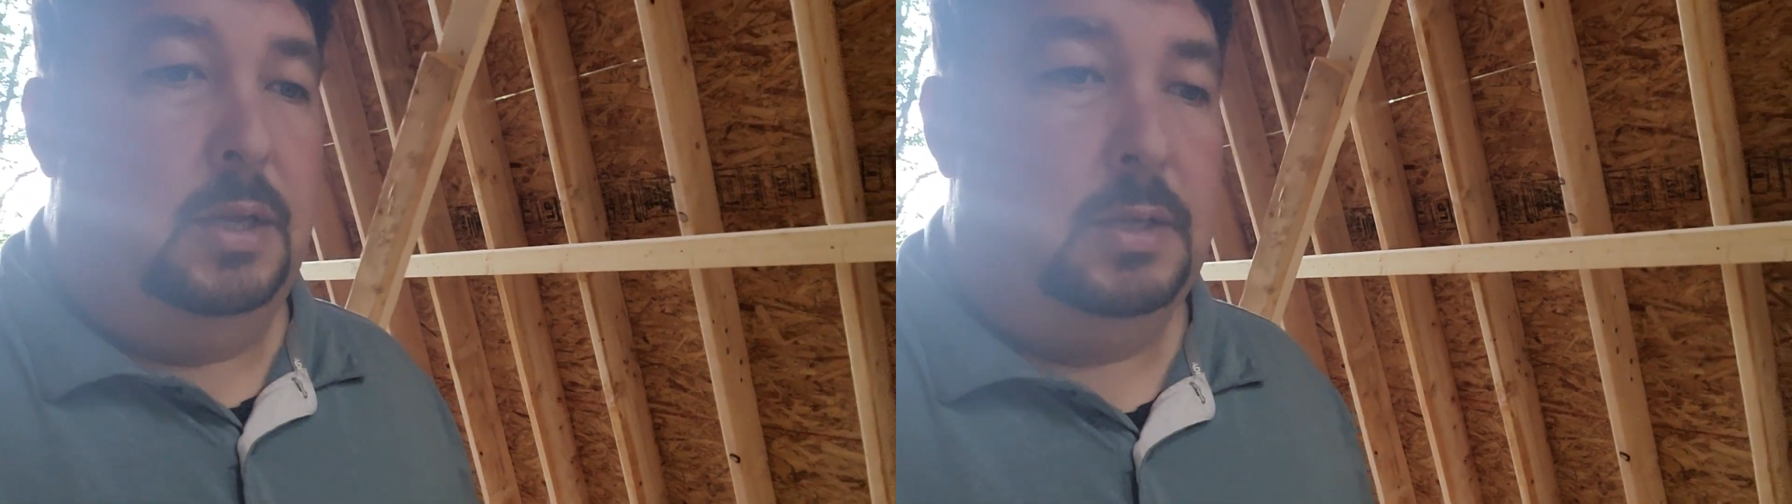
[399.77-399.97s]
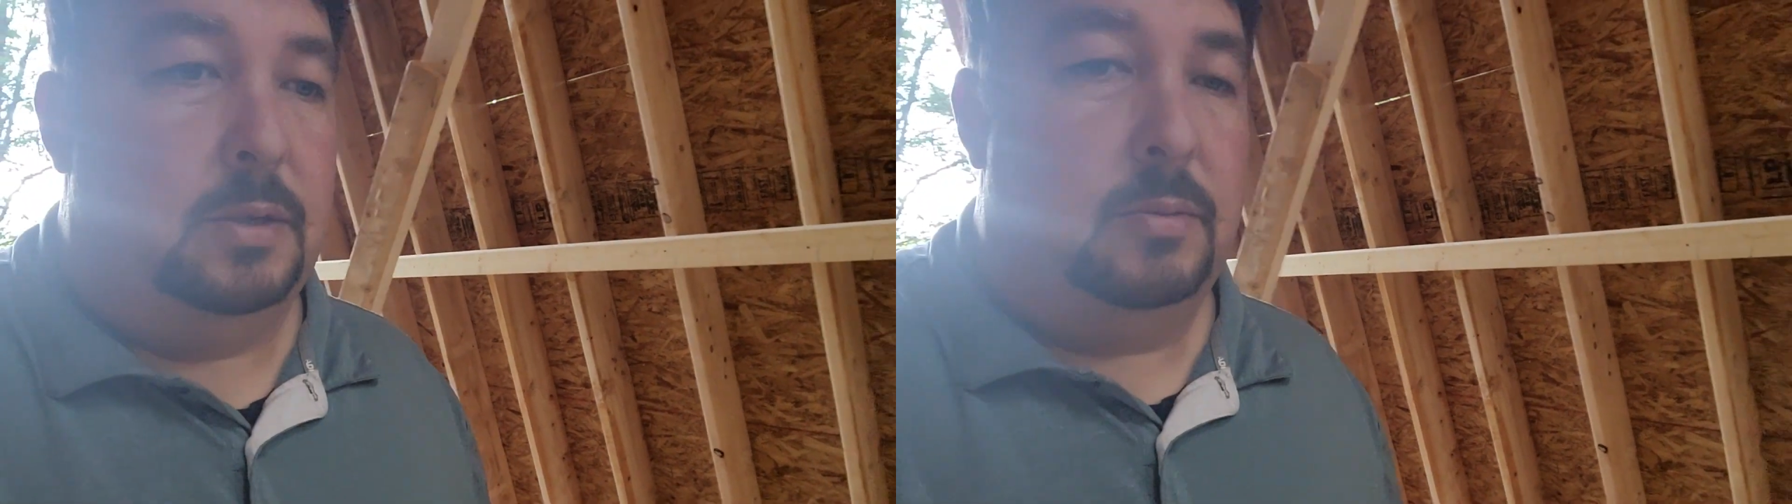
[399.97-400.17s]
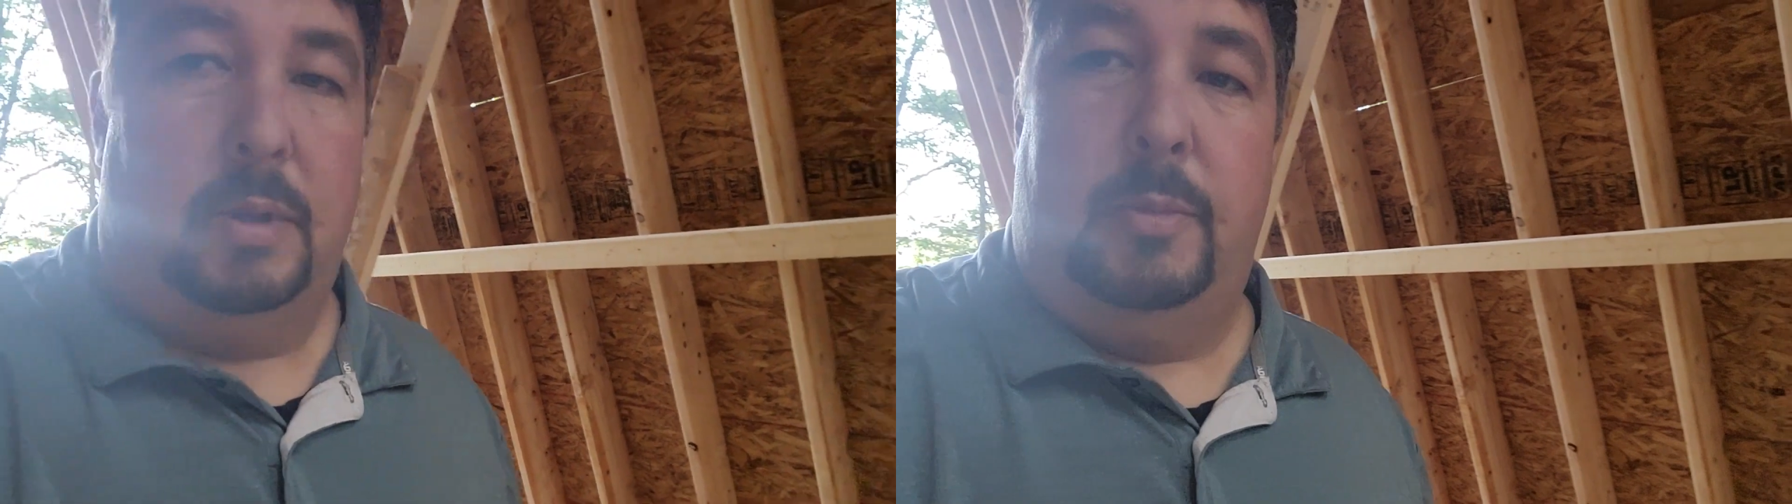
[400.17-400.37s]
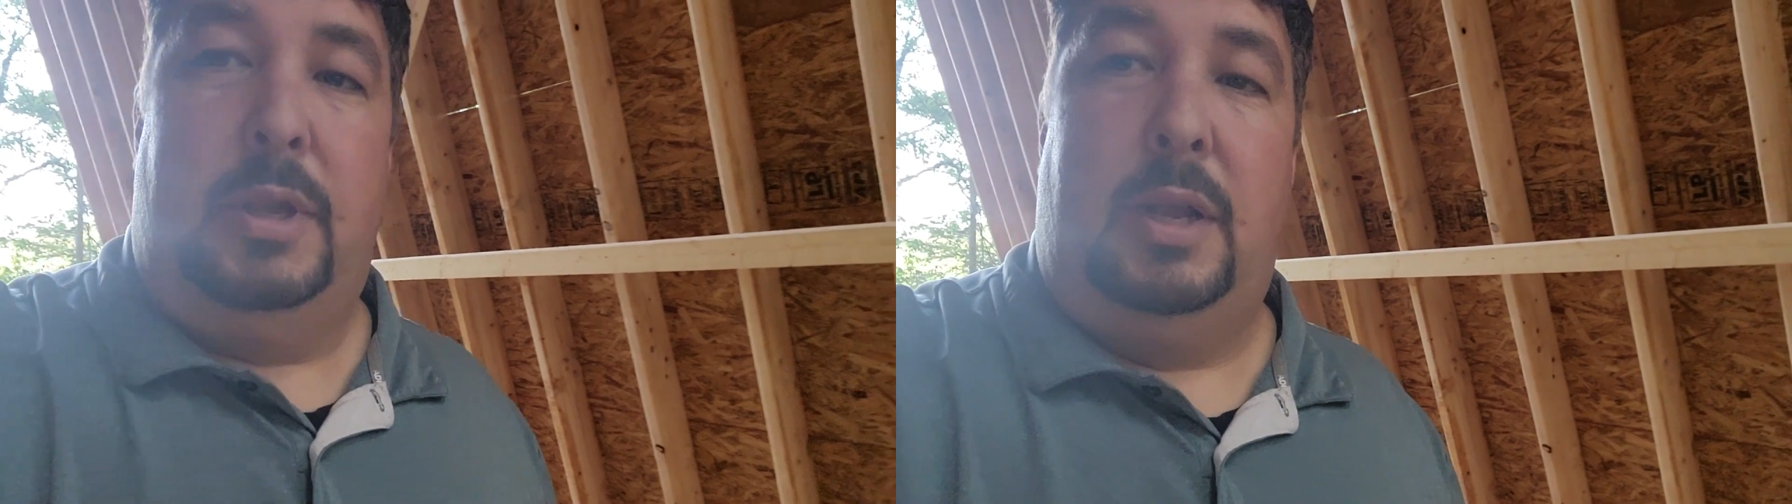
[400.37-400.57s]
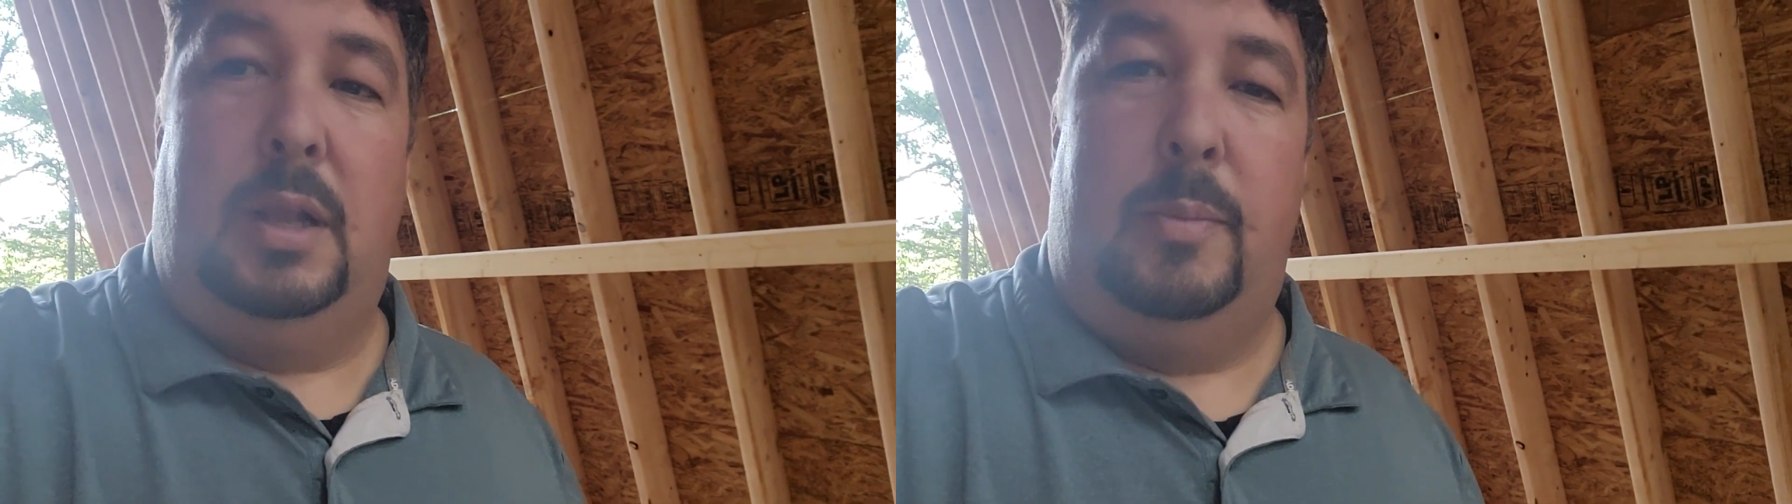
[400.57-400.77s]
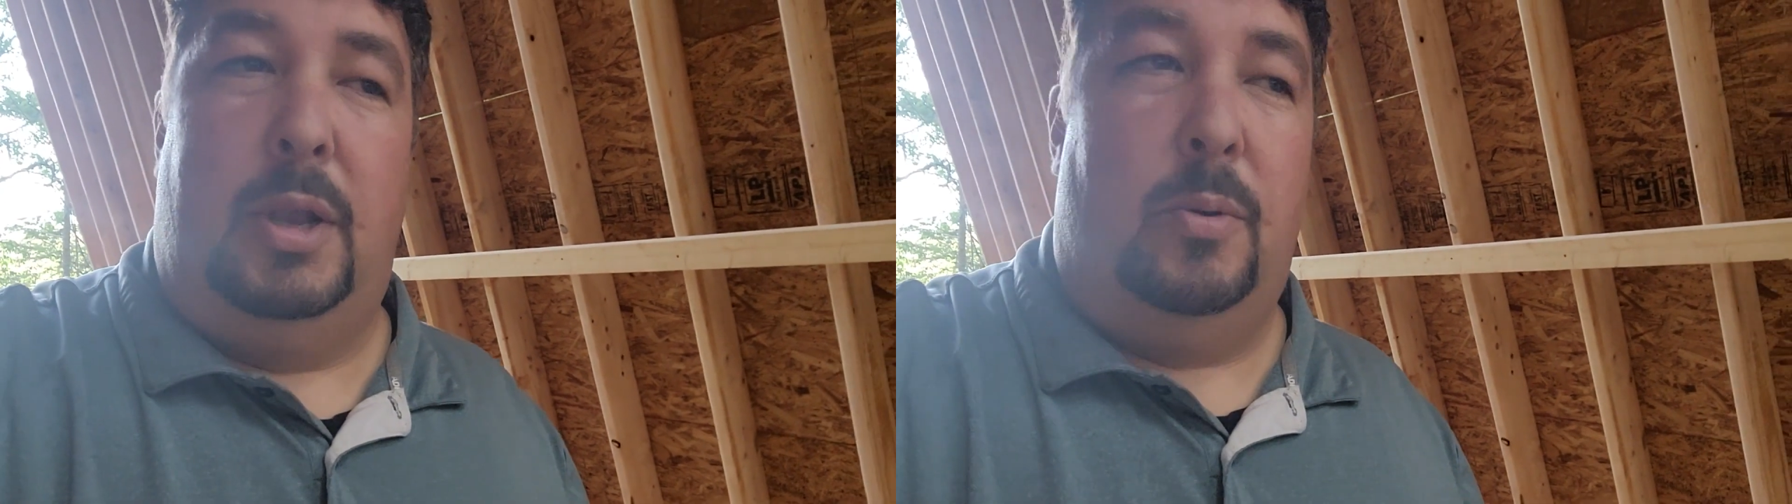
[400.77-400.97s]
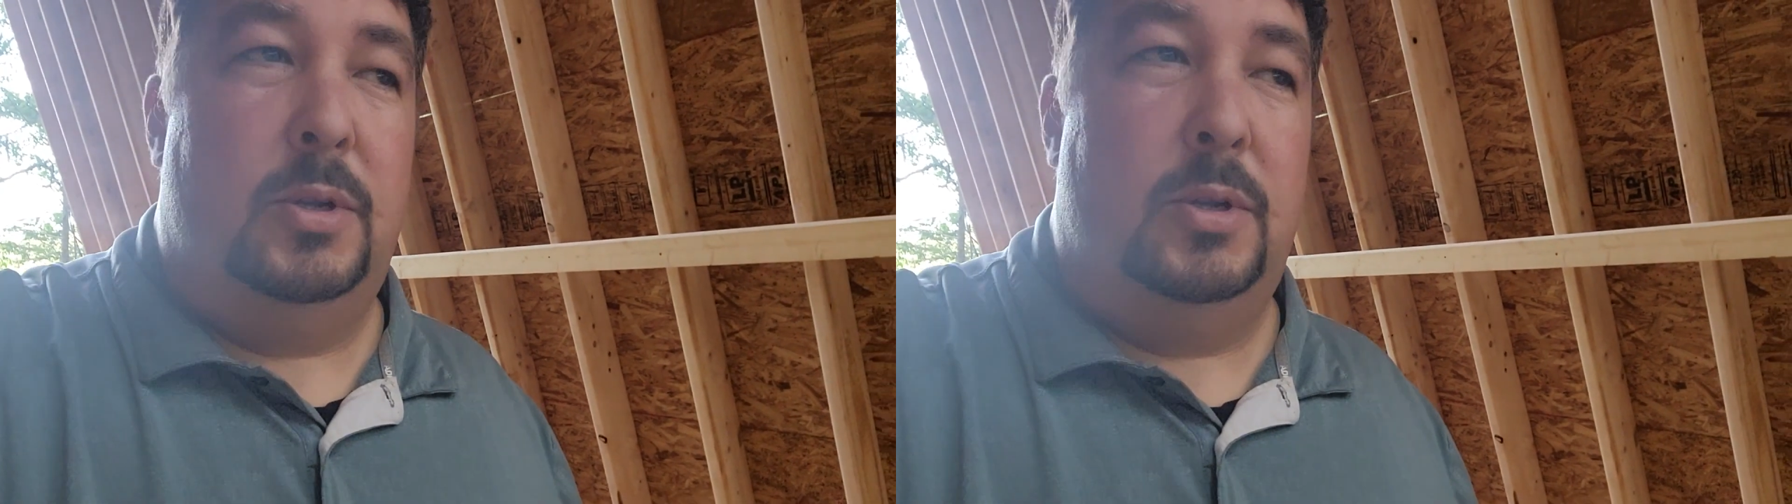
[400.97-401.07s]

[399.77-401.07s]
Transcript: So let me know